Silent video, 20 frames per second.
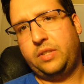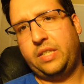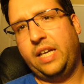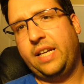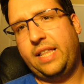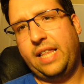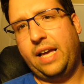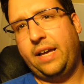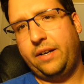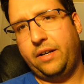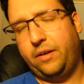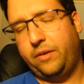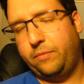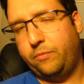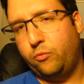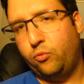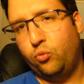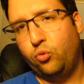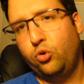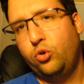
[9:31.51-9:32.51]
take that
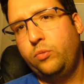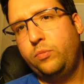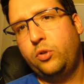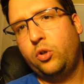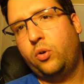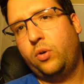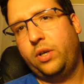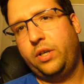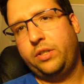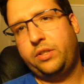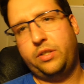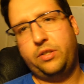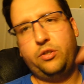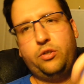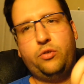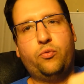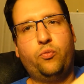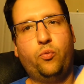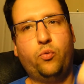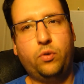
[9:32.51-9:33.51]
room noise and
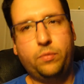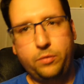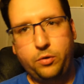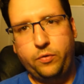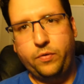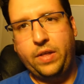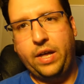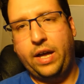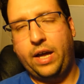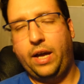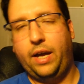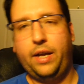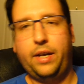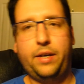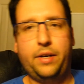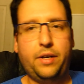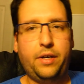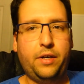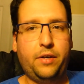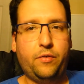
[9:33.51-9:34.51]
just remove that.